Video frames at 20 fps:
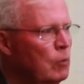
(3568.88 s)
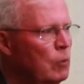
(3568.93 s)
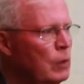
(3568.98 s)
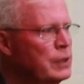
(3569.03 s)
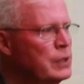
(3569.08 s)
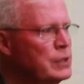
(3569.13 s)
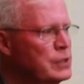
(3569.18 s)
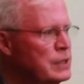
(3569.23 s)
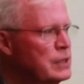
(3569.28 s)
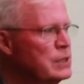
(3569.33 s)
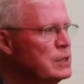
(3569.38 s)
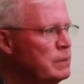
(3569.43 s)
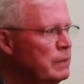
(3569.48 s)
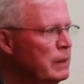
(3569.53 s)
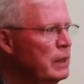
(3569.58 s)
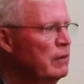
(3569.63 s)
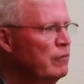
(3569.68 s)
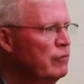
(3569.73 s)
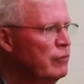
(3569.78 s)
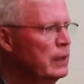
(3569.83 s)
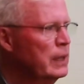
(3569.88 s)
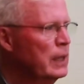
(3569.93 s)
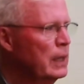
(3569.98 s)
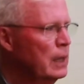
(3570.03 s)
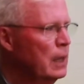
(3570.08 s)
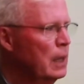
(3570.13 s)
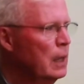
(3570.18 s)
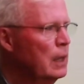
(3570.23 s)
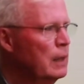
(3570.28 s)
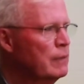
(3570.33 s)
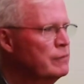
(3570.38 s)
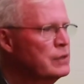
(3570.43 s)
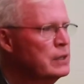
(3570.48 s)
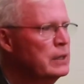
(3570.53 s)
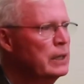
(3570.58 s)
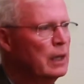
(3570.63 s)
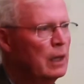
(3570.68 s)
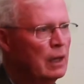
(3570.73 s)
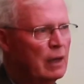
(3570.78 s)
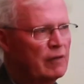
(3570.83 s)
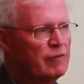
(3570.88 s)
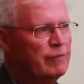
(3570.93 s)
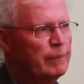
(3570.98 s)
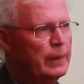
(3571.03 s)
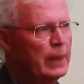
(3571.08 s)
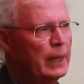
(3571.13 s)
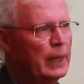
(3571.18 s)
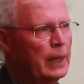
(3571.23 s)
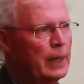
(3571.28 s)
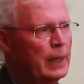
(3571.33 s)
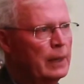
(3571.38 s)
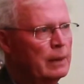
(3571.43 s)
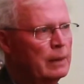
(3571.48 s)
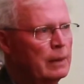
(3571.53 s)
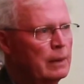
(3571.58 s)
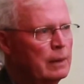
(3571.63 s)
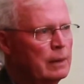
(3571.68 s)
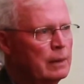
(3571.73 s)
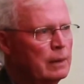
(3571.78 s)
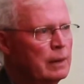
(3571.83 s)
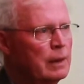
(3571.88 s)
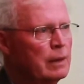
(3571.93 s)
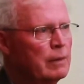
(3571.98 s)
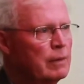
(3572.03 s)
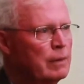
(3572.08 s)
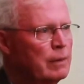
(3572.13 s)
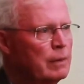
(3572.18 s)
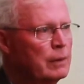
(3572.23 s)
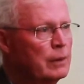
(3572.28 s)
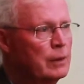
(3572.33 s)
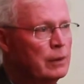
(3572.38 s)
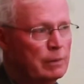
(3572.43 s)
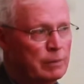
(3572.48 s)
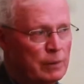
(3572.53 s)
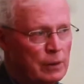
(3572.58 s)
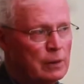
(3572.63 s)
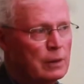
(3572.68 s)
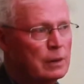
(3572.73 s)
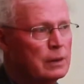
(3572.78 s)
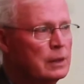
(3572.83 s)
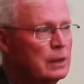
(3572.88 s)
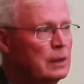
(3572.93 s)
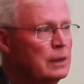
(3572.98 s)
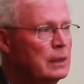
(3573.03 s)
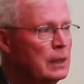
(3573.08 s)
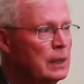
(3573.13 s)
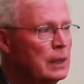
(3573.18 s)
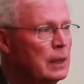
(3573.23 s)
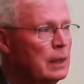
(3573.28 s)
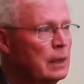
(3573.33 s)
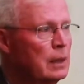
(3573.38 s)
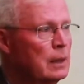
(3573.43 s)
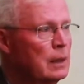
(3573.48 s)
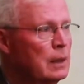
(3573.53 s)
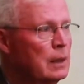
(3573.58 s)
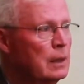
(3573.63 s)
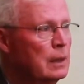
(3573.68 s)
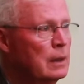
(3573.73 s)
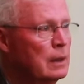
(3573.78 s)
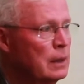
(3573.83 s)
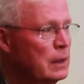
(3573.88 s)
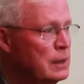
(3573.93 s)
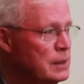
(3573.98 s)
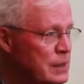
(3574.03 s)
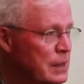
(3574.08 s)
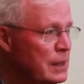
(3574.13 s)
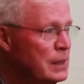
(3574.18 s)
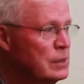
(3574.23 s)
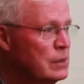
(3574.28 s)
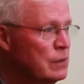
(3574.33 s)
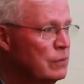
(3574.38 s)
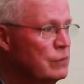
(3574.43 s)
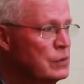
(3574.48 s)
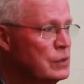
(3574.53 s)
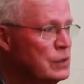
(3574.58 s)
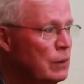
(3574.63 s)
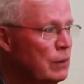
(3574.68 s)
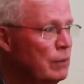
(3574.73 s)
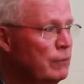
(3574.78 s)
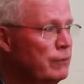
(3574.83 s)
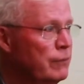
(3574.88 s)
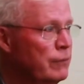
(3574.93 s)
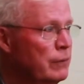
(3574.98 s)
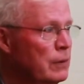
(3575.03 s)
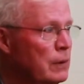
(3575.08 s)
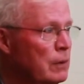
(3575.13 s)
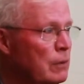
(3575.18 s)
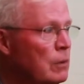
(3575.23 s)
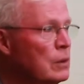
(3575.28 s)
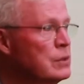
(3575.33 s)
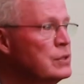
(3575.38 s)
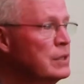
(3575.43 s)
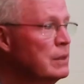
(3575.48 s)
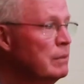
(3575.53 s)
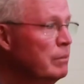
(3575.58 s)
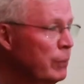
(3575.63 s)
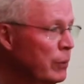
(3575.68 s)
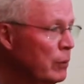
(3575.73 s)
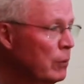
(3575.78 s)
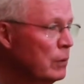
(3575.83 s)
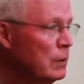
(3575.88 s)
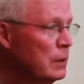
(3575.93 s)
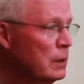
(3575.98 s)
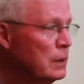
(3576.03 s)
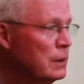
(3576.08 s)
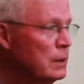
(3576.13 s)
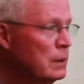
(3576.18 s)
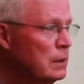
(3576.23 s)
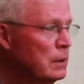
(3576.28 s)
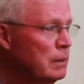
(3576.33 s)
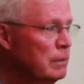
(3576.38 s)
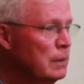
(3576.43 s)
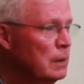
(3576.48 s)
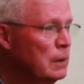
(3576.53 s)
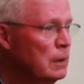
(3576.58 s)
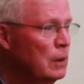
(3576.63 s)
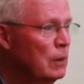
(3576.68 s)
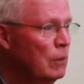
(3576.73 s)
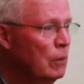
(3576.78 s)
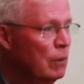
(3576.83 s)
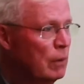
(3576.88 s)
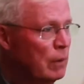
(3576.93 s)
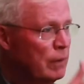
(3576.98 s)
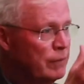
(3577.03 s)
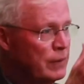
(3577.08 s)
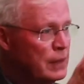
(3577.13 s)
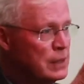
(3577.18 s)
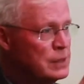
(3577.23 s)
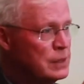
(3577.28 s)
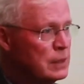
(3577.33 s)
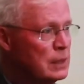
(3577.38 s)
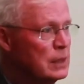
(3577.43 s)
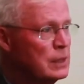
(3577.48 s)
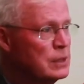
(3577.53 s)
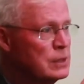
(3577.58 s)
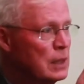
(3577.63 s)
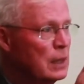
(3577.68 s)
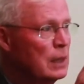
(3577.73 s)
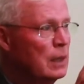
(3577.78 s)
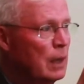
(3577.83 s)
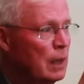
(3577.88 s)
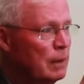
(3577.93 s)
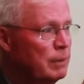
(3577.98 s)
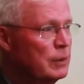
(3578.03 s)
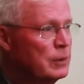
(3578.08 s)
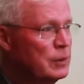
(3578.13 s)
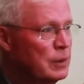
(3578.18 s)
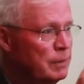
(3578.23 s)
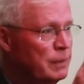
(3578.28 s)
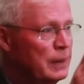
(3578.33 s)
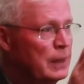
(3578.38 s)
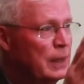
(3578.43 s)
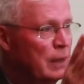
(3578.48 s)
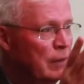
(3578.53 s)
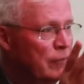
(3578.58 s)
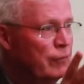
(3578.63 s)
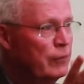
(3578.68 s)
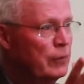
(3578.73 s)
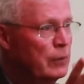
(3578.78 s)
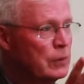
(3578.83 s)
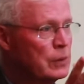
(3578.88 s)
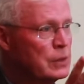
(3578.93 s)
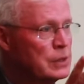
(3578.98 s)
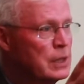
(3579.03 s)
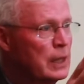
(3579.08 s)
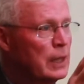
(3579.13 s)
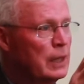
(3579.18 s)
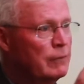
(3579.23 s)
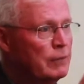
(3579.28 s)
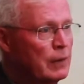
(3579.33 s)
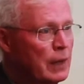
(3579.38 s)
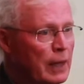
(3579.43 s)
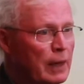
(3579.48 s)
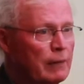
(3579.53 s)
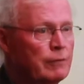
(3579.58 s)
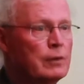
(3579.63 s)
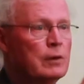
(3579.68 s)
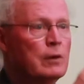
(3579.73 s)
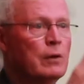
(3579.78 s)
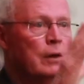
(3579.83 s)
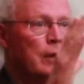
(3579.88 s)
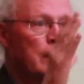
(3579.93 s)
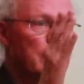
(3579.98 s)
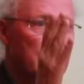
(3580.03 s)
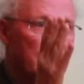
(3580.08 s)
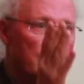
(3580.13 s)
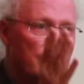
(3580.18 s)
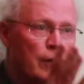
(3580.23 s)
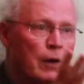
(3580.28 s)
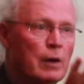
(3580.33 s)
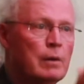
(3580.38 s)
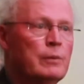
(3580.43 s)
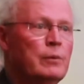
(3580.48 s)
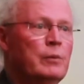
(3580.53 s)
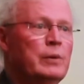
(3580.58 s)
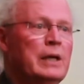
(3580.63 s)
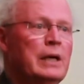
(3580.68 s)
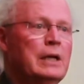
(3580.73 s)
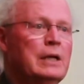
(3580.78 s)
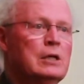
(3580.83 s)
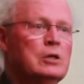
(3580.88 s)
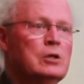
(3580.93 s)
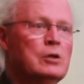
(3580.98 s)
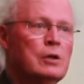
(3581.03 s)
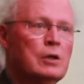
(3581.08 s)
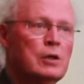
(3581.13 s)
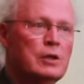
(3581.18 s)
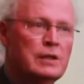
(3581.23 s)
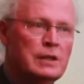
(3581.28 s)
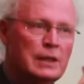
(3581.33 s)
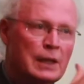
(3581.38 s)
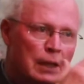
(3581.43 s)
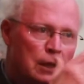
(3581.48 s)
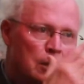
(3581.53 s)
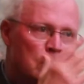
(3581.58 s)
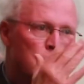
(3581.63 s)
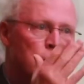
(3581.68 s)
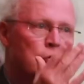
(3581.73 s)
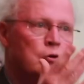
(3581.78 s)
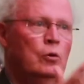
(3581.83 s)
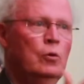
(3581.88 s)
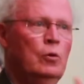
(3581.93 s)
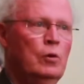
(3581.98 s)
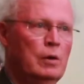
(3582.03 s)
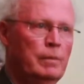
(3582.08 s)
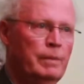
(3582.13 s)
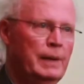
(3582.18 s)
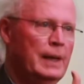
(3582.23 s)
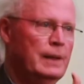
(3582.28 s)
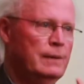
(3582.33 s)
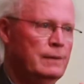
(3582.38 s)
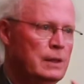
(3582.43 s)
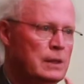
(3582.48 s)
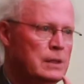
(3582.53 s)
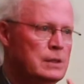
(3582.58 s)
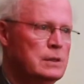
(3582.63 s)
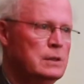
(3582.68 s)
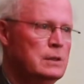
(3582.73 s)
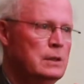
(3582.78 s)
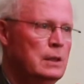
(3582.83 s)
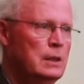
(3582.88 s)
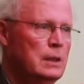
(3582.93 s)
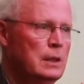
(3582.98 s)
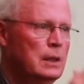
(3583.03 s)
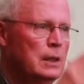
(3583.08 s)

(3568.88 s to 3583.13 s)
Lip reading: what does this mean for their lives, their life plan, their community, their sense of self, what's important to them, all of these things are liable to be influenced. If they haven't got an environment where they can think and talk about this,